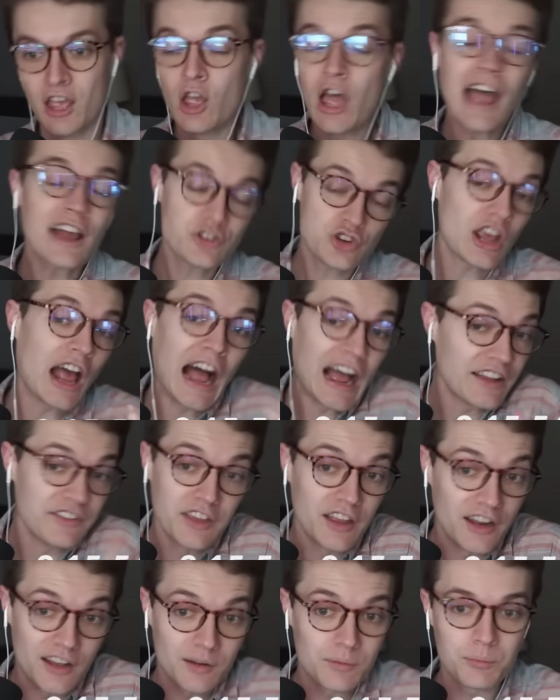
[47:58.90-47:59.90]
Actually, I
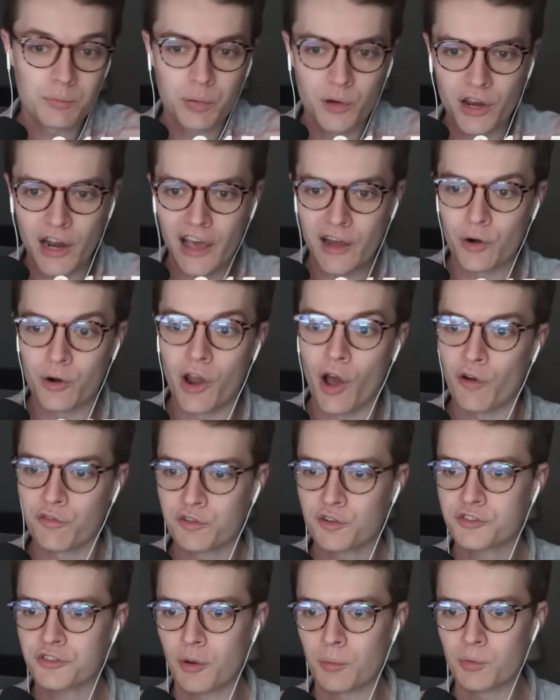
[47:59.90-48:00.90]
did it, but I don't know.
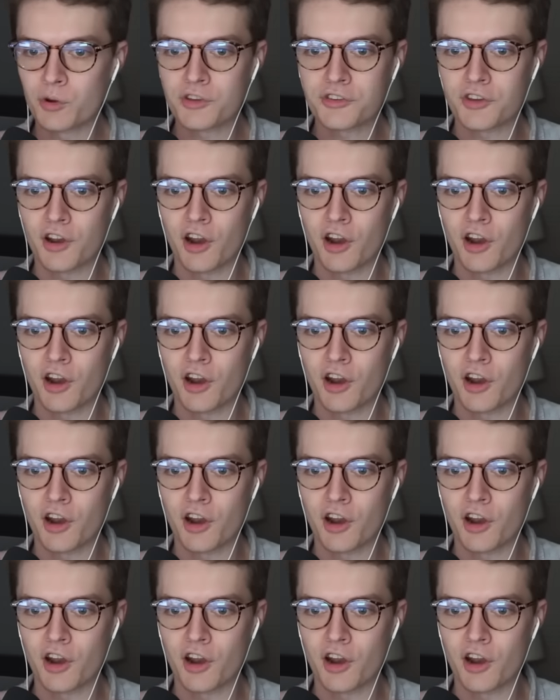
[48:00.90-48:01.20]
For some reason